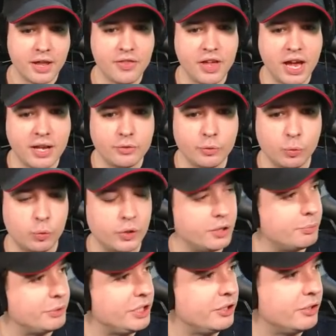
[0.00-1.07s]
that
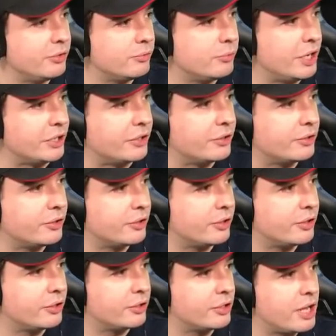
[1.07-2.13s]
will be... Wait.
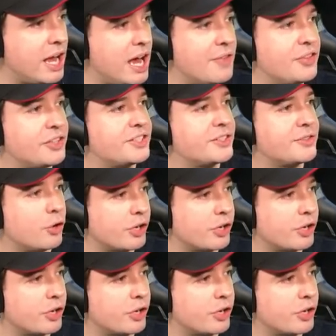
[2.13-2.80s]
Ah, this is...